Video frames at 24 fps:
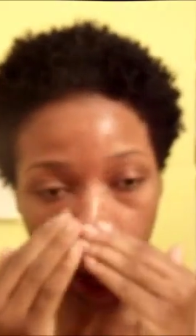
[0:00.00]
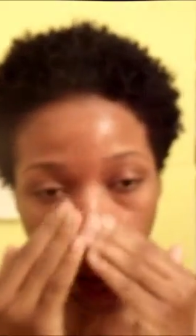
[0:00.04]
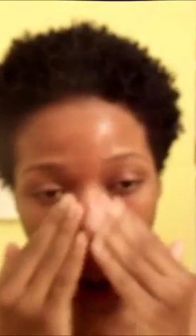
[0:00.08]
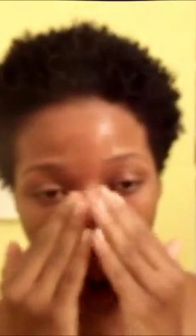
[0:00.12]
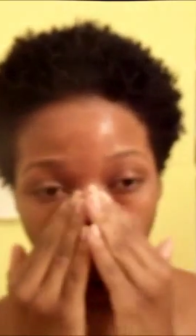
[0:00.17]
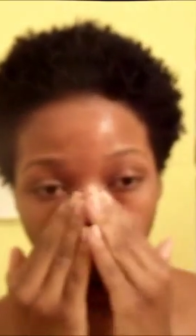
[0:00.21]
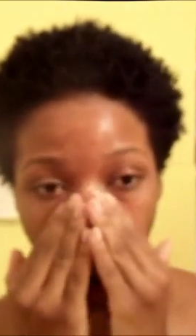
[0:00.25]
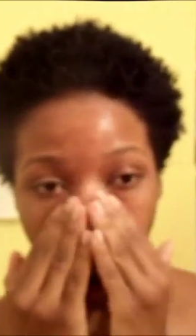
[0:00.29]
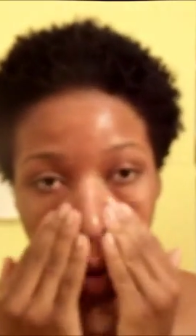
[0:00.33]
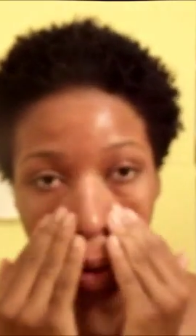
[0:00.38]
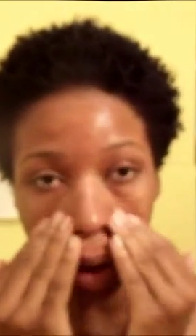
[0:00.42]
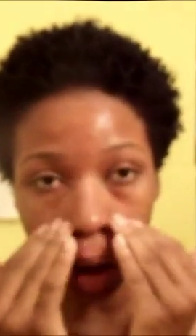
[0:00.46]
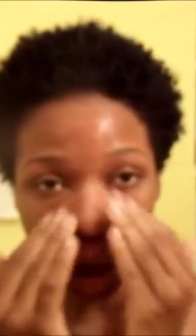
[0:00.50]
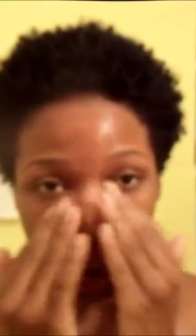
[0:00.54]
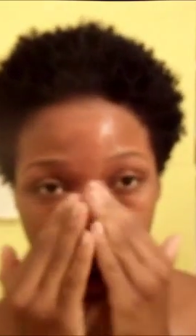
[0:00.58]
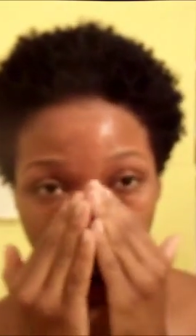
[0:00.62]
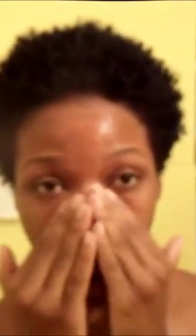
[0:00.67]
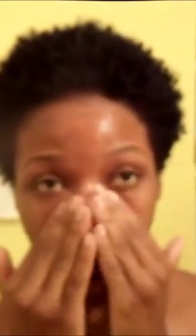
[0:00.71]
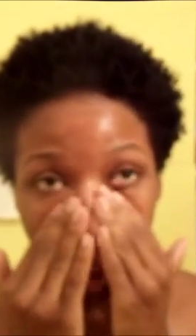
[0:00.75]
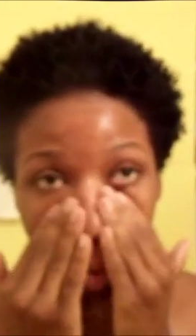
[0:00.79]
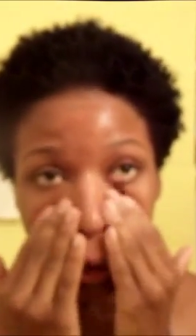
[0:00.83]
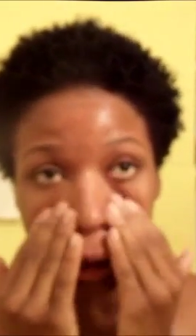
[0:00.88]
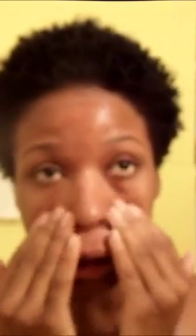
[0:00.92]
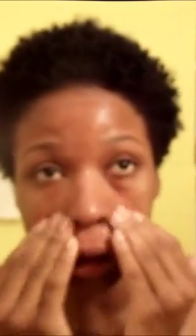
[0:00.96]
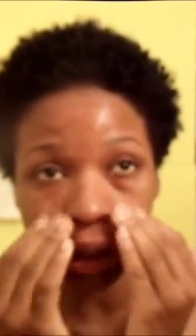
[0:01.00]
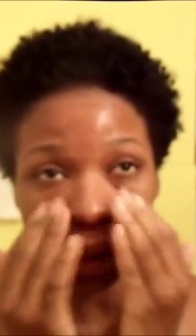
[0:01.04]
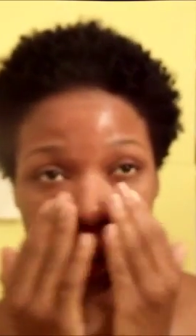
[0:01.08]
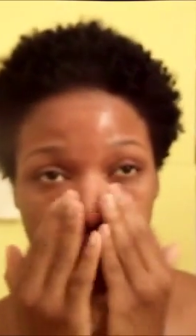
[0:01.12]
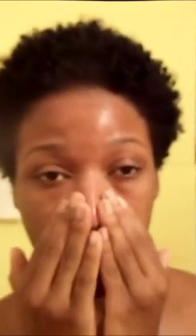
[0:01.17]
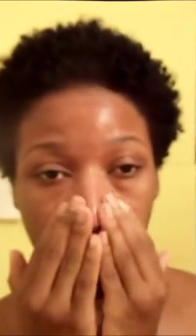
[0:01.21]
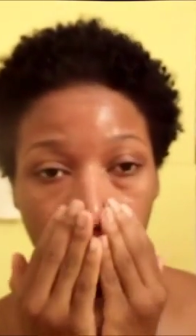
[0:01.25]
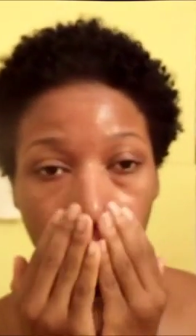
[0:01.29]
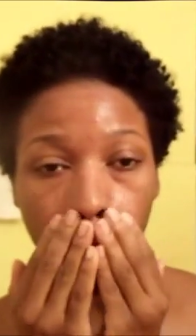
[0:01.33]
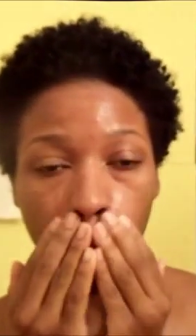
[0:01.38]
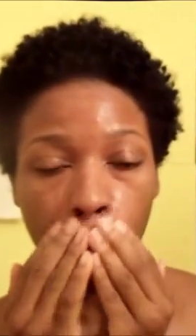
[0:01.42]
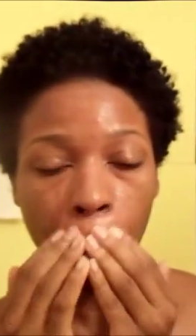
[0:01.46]
I want, because I want this
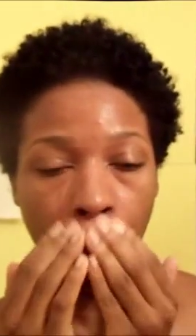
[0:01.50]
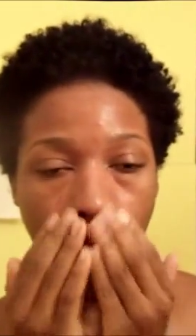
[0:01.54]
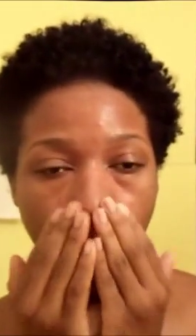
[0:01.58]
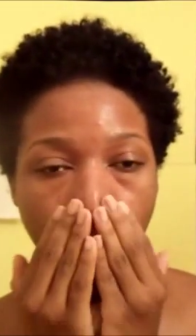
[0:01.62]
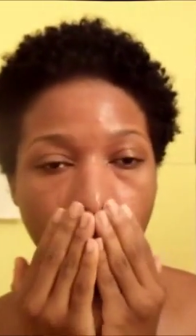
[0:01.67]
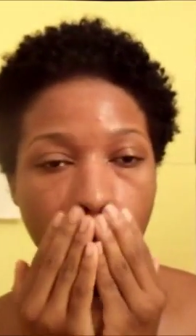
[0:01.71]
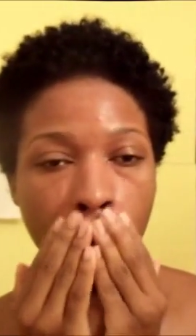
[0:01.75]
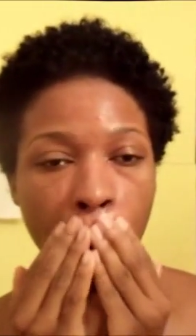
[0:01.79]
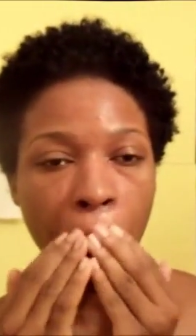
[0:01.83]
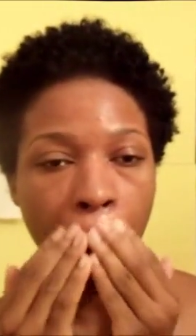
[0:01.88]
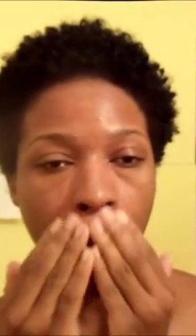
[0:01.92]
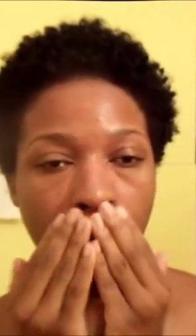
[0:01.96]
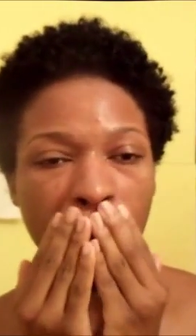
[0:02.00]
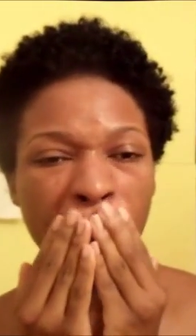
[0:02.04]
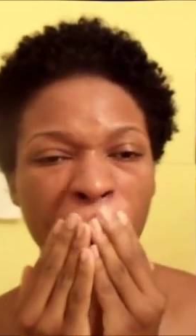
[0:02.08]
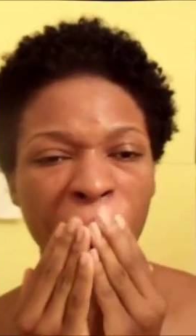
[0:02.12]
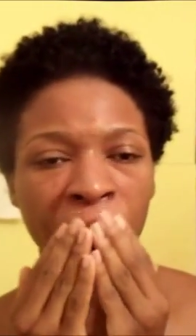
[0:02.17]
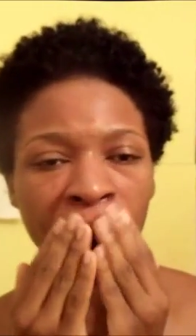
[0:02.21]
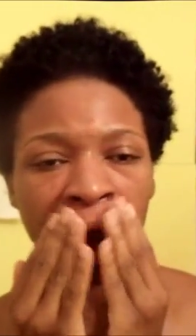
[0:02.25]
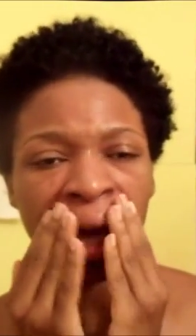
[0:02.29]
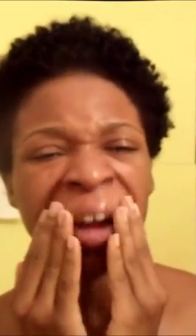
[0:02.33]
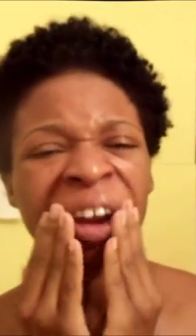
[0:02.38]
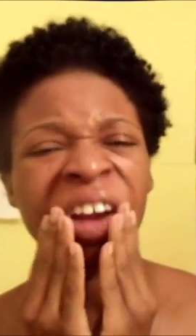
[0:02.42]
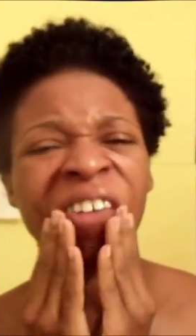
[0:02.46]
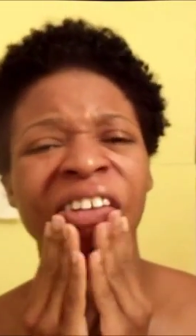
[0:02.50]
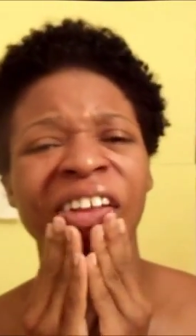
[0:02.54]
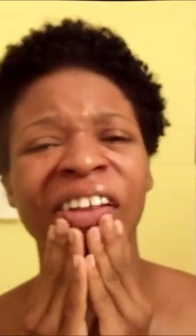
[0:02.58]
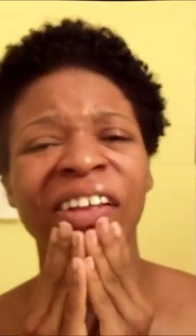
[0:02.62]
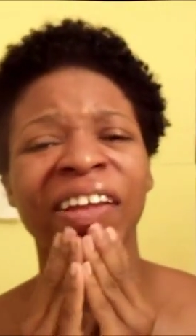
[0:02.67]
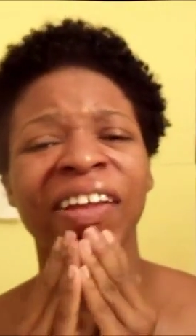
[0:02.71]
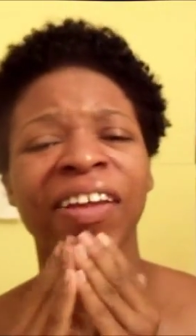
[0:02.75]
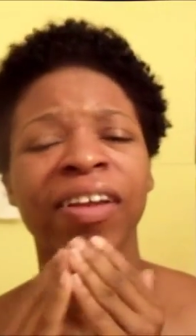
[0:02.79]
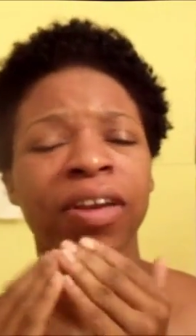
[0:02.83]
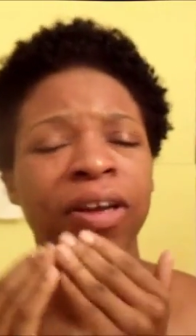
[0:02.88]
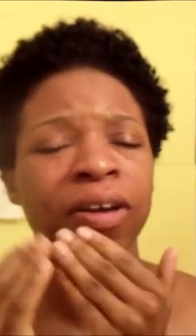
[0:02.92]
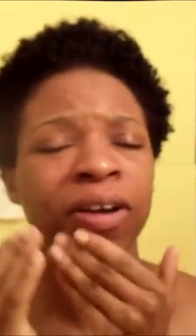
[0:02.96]
layer of
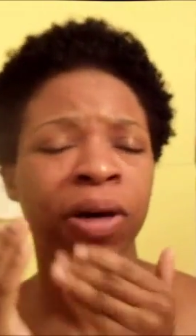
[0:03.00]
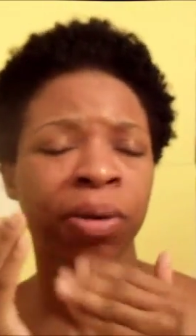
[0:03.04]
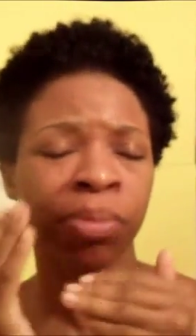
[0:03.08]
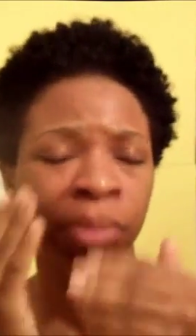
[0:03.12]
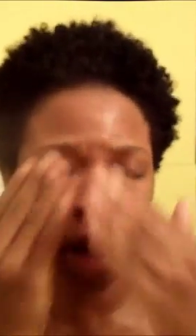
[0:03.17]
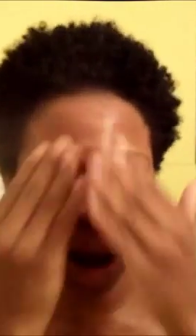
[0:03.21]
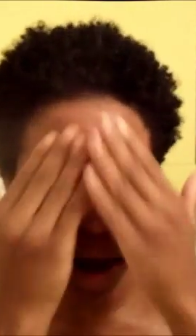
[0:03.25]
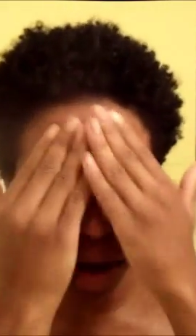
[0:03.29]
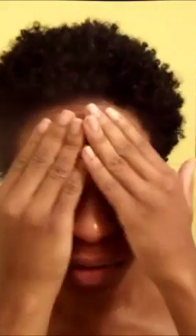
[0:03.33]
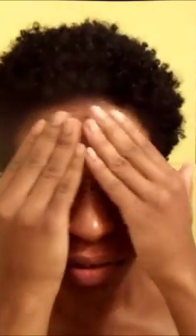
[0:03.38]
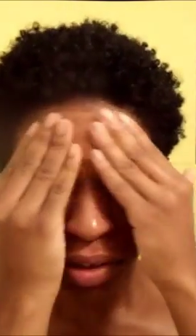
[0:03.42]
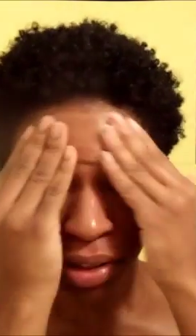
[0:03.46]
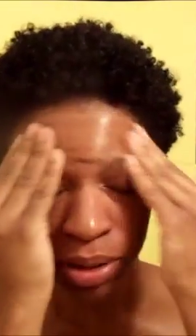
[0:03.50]
skin to come off.